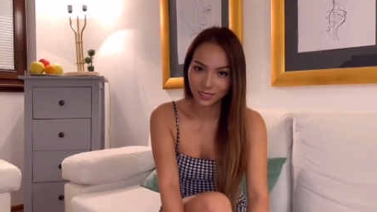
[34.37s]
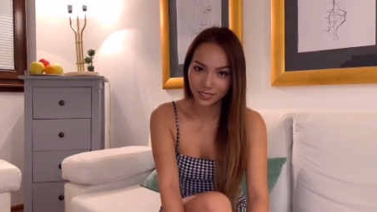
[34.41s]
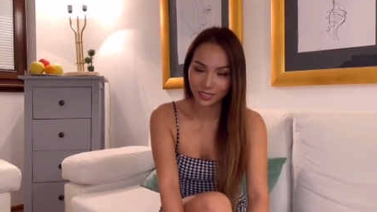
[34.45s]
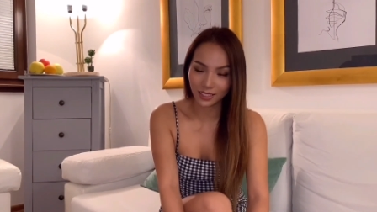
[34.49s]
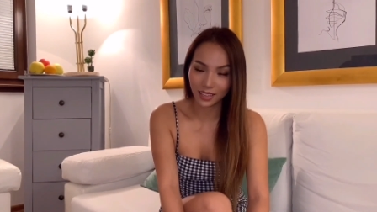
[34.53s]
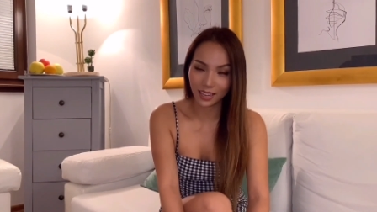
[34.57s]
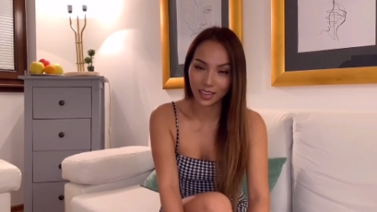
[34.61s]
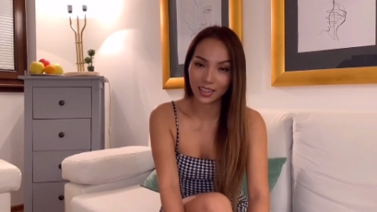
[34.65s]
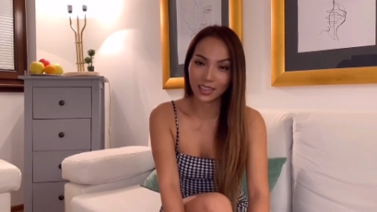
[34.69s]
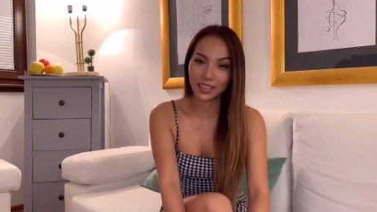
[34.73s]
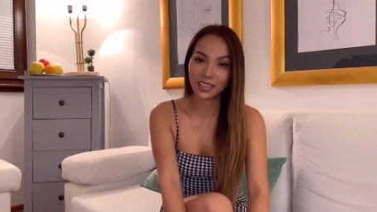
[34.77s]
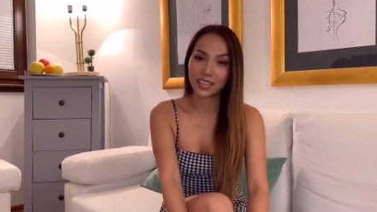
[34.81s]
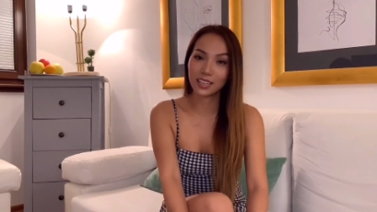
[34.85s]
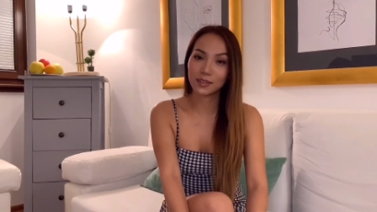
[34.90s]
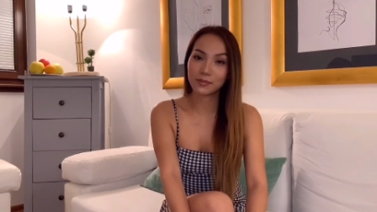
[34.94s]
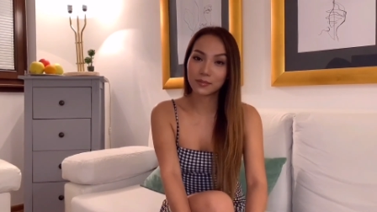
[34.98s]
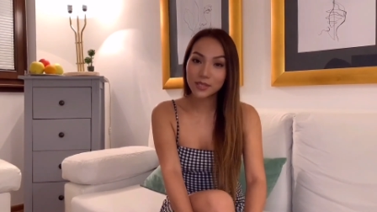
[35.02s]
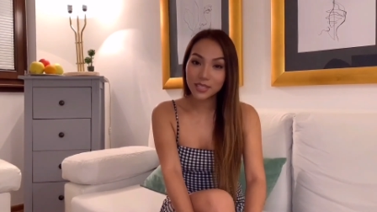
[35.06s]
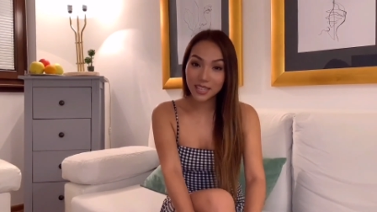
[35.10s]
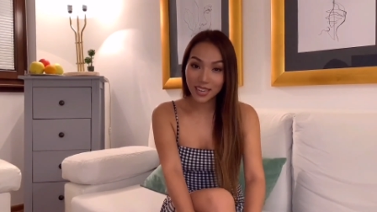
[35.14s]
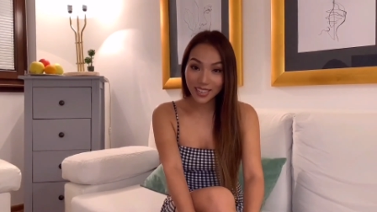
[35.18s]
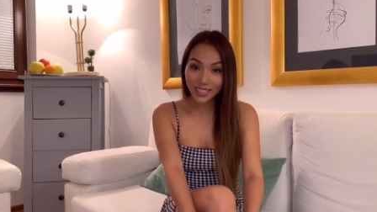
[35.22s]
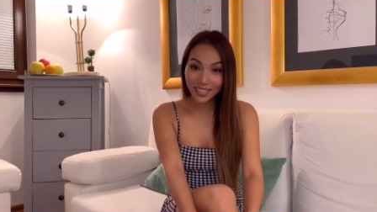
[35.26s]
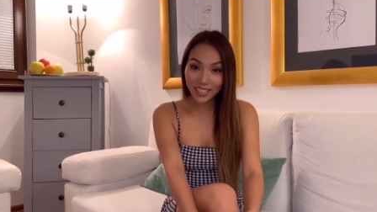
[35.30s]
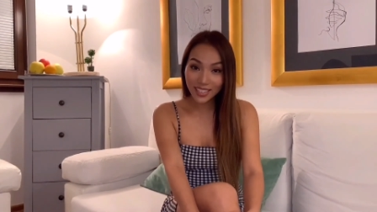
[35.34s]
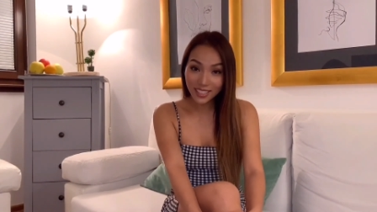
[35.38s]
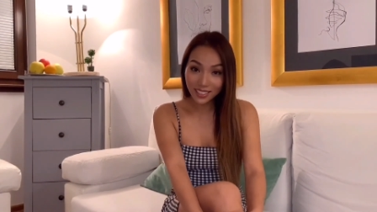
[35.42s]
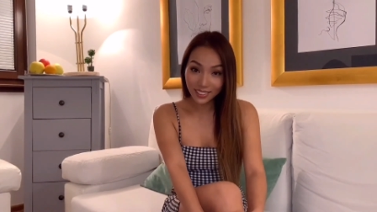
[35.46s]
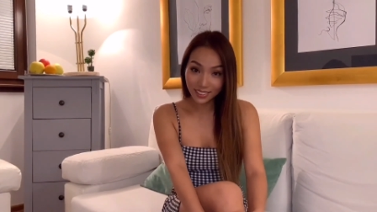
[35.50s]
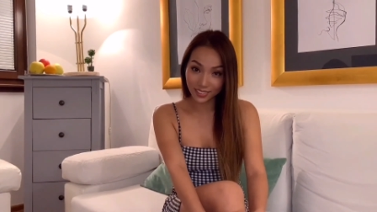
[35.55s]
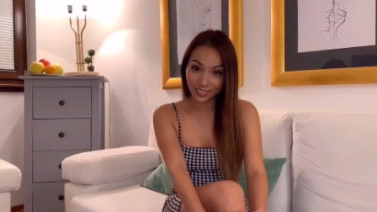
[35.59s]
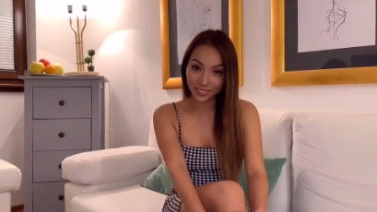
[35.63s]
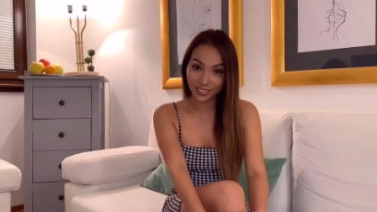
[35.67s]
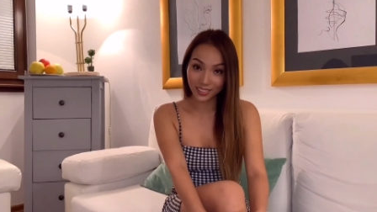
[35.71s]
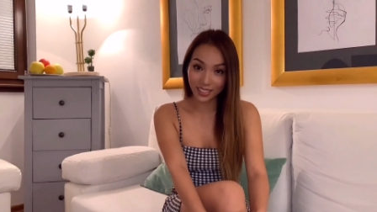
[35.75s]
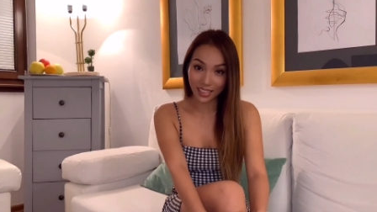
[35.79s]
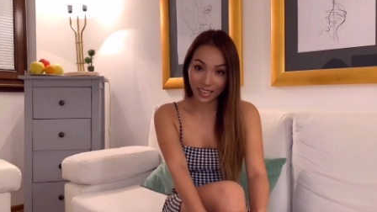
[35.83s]
I am
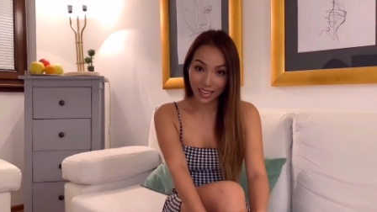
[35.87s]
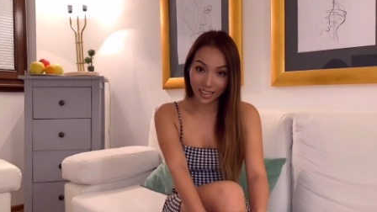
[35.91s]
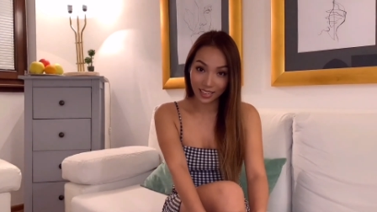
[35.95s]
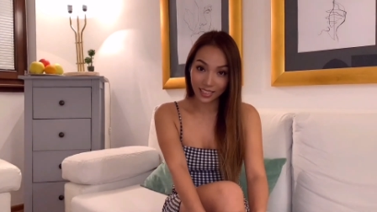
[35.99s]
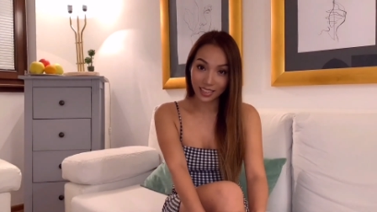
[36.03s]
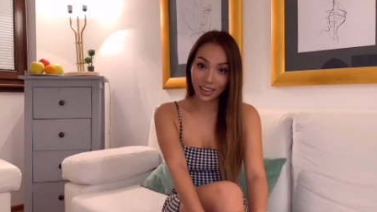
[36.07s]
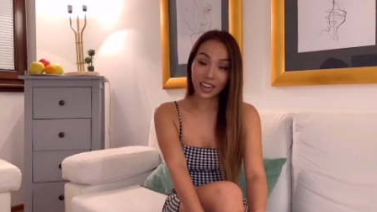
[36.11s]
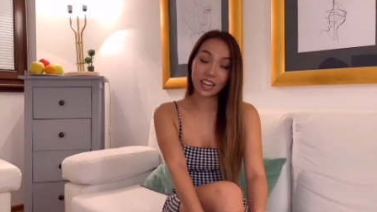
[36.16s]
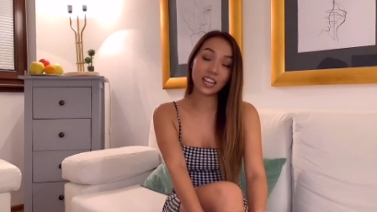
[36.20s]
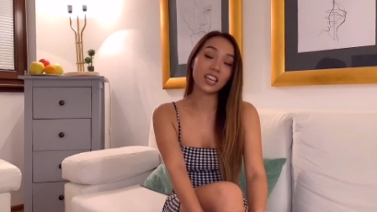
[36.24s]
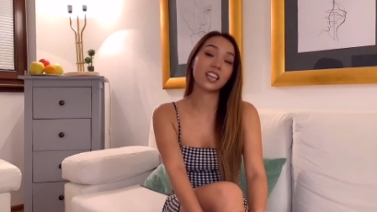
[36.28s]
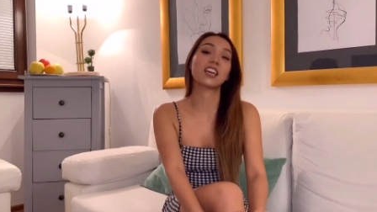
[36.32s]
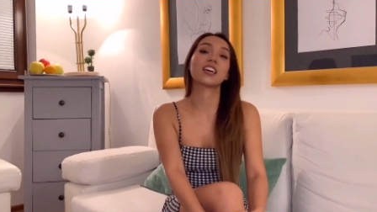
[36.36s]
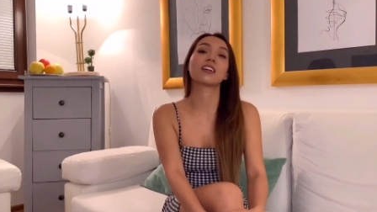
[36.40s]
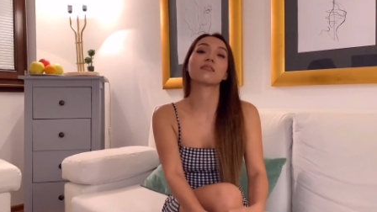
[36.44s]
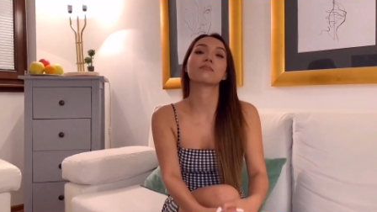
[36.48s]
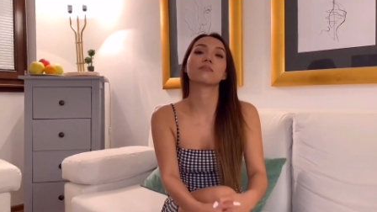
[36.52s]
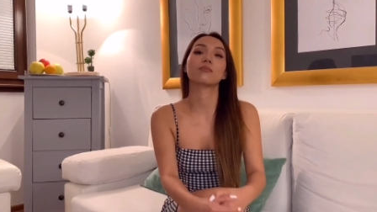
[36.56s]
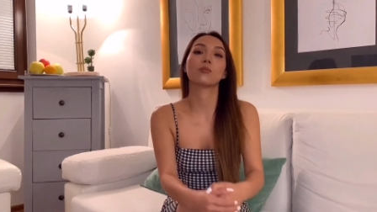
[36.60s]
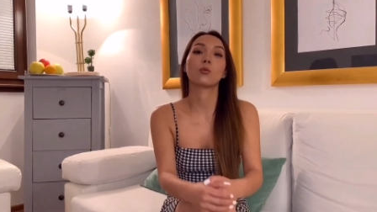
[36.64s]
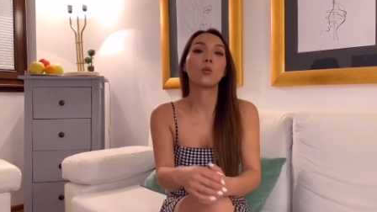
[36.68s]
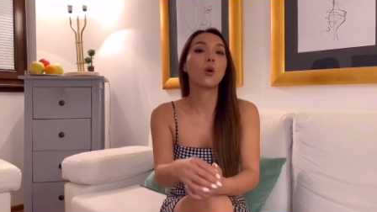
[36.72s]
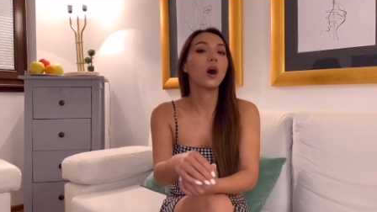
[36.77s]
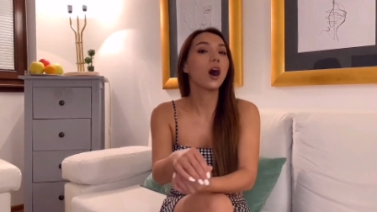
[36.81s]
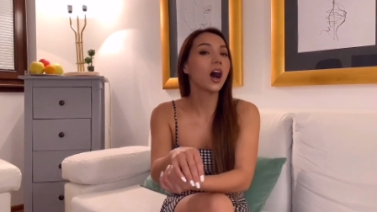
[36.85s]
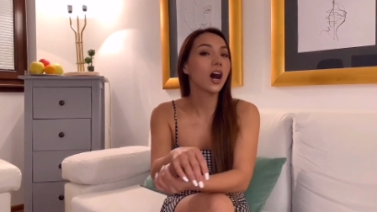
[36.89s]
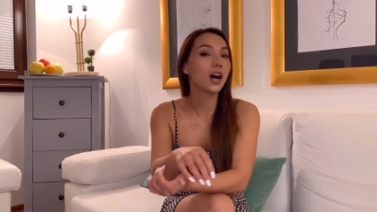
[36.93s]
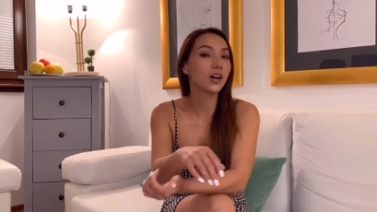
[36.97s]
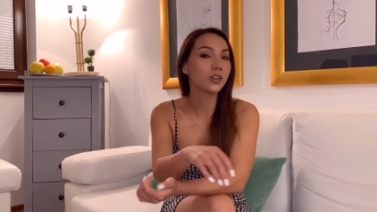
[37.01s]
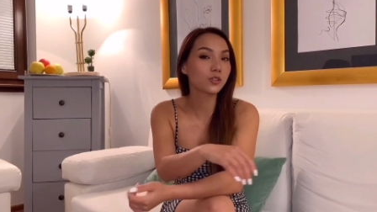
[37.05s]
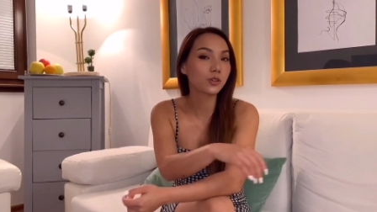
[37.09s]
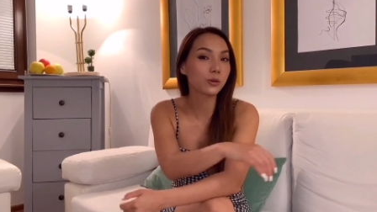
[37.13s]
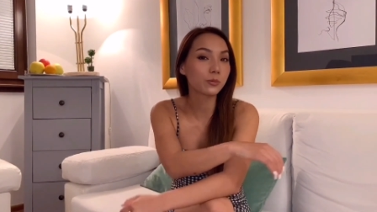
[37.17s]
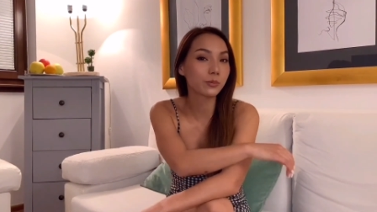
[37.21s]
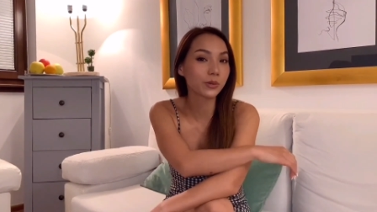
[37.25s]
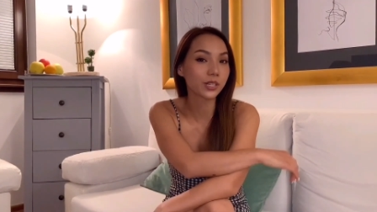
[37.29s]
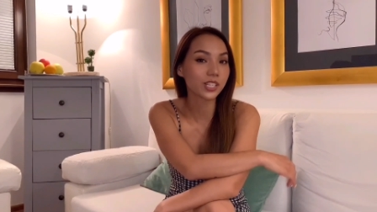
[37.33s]
Chinese and I am
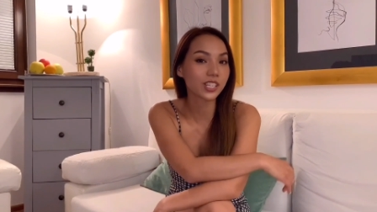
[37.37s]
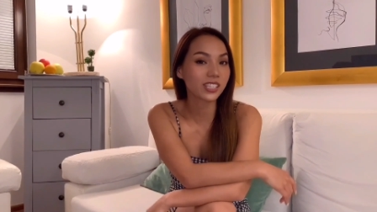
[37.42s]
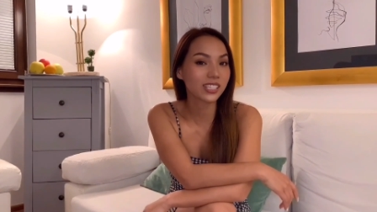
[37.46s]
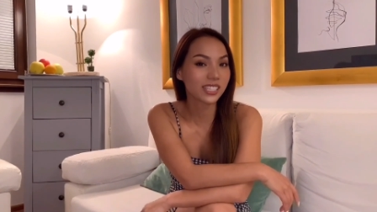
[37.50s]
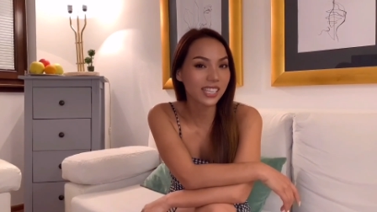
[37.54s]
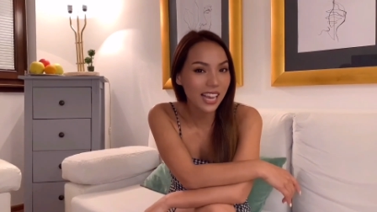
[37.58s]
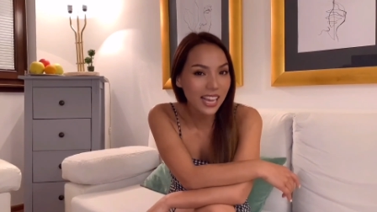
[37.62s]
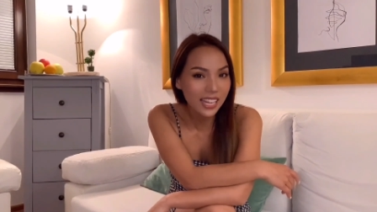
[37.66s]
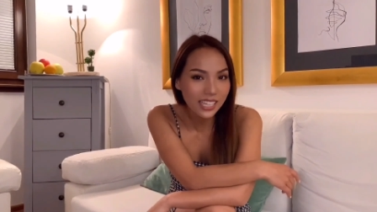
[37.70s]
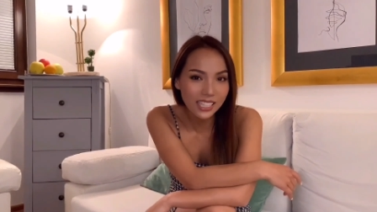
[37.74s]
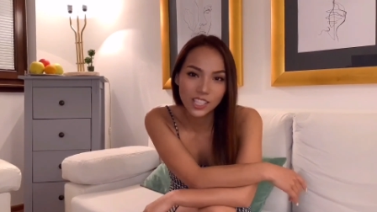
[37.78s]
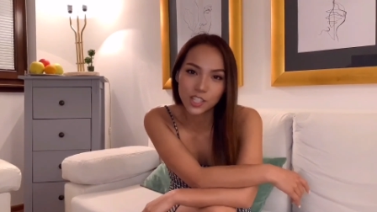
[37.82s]
100%